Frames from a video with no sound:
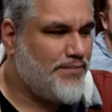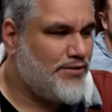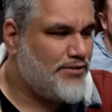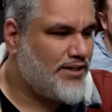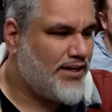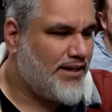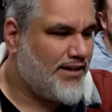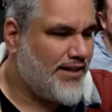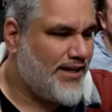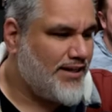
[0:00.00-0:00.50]

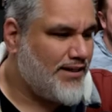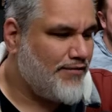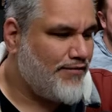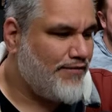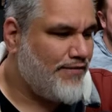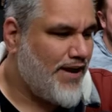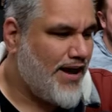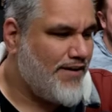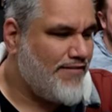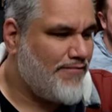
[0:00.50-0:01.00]
music on like the
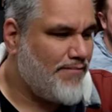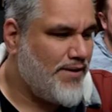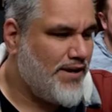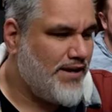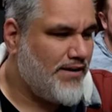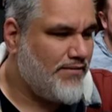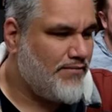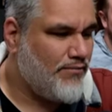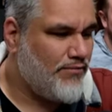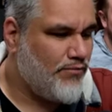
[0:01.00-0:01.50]
five
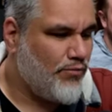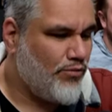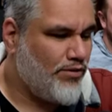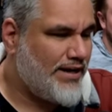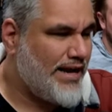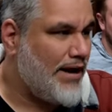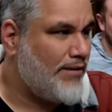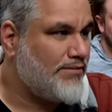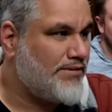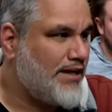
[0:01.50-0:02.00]
minute
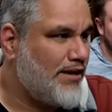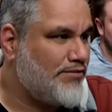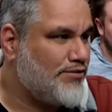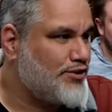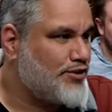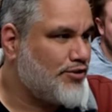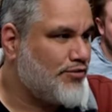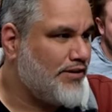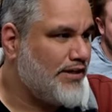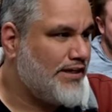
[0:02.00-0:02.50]
countdown
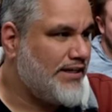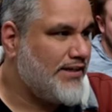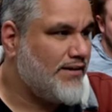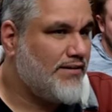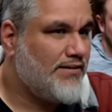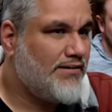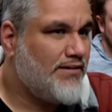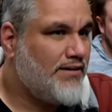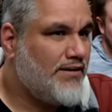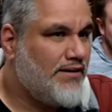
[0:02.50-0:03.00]
screen,
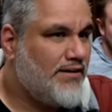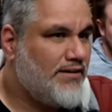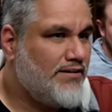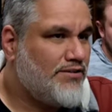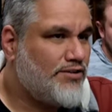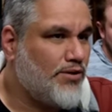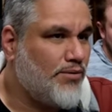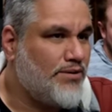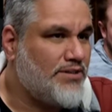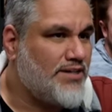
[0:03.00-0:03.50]

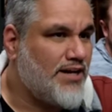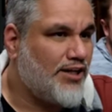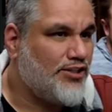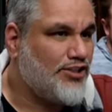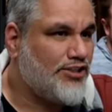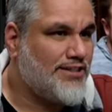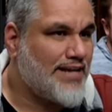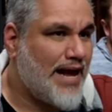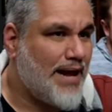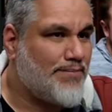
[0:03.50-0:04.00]
so it's not
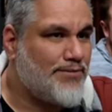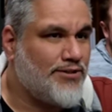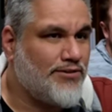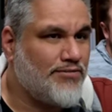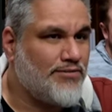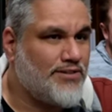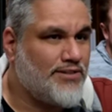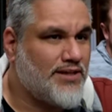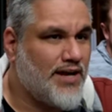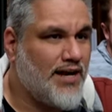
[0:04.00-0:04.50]
just
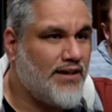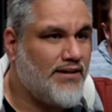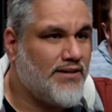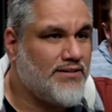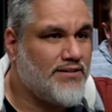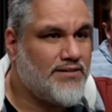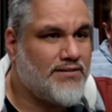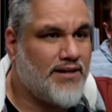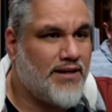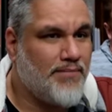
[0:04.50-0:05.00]
absolute
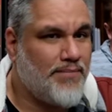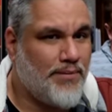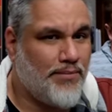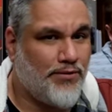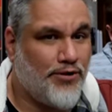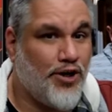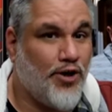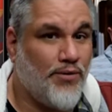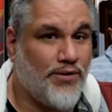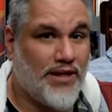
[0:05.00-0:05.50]
silence. And people
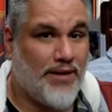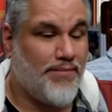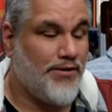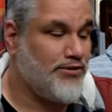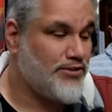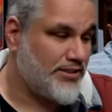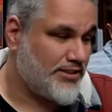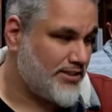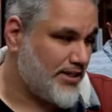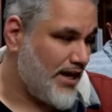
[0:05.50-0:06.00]
know when that
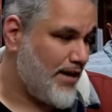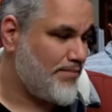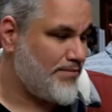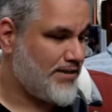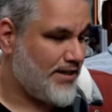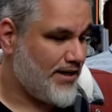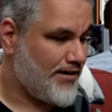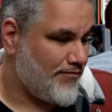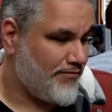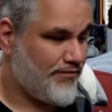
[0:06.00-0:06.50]
music stops
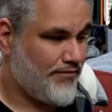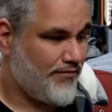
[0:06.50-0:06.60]
that I've